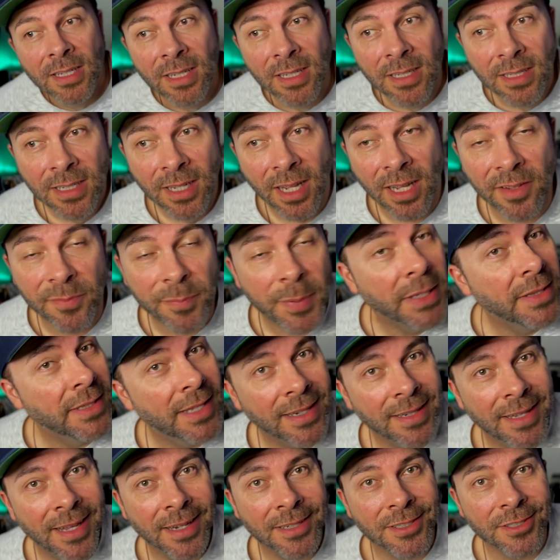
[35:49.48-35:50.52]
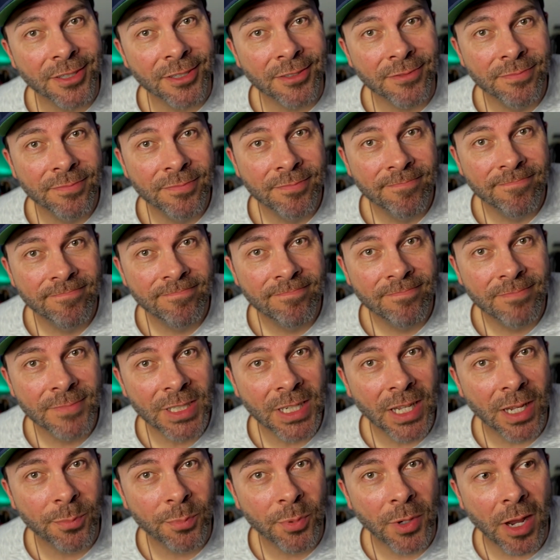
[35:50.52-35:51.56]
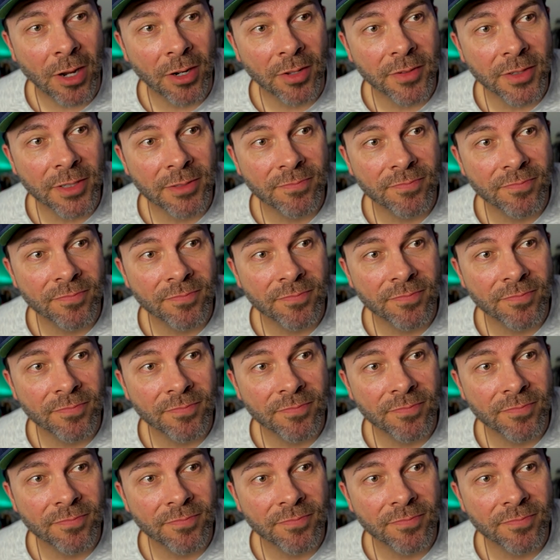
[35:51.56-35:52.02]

I've been that actor. Not proud of it.